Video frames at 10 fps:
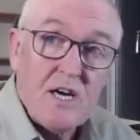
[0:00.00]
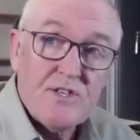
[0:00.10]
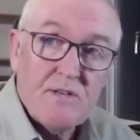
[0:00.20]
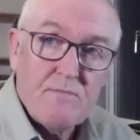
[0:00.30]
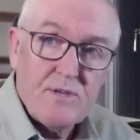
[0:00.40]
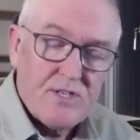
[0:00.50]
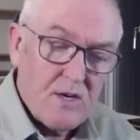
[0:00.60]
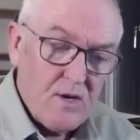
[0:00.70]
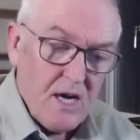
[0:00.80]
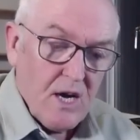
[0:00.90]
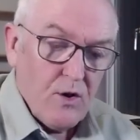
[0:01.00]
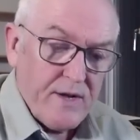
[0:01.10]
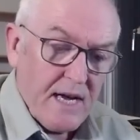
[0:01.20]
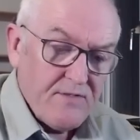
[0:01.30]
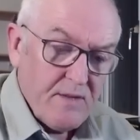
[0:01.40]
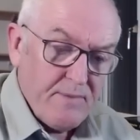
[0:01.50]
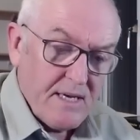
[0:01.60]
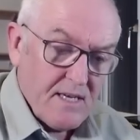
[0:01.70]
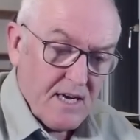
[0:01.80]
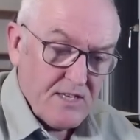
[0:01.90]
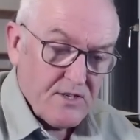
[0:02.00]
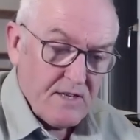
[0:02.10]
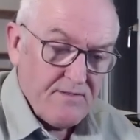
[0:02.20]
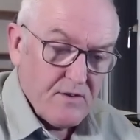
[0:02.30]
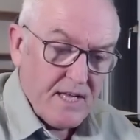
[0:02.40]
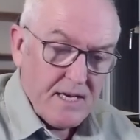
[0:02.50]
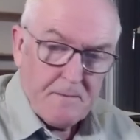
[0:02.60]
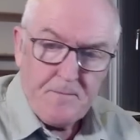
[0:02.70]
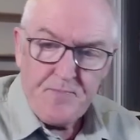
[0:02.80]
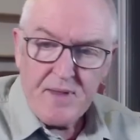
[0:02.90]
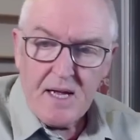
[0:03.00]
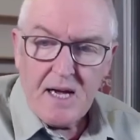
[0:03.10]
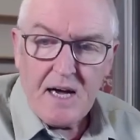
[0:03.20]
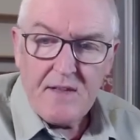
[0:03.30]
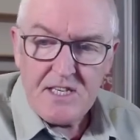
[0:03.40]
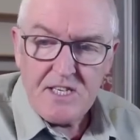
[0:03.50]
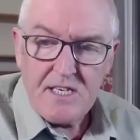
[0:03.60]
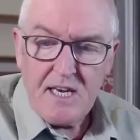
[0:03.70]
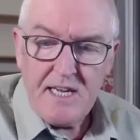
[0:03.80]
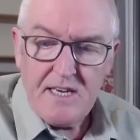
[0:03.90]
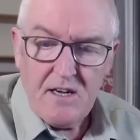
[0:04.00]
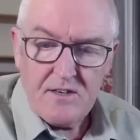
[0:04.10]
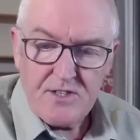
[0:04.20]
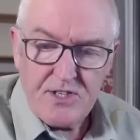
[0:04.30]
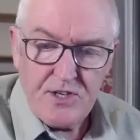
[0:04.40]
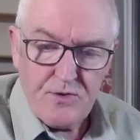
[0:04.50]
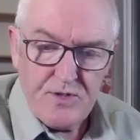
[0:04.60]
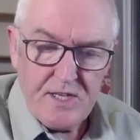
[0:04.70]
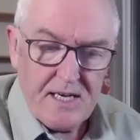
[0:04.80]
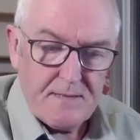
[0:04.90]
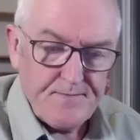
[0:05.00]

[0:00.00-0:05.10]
large numbers. So look out for the big diet study. Fill that in, and that's going to lead on to the